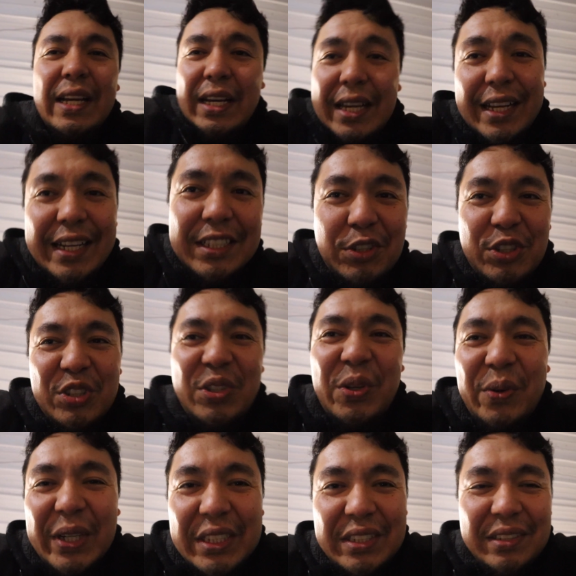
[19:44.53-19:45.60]
1 inch to
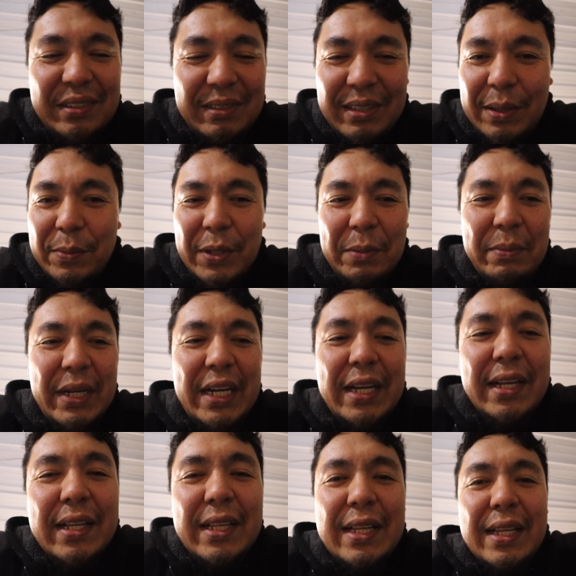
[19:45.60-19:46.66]
2 inches or something, but
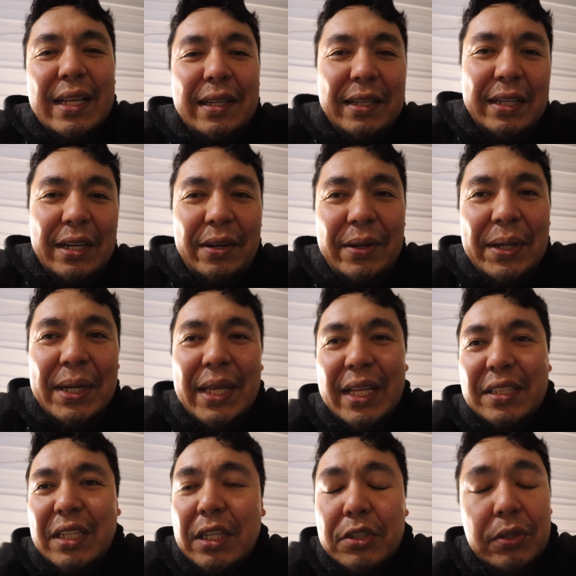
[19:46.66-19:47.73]

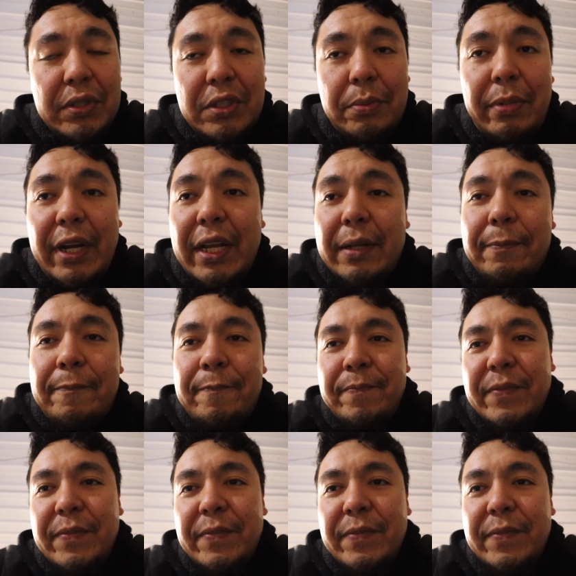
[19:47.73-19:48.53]
that's also in your brain.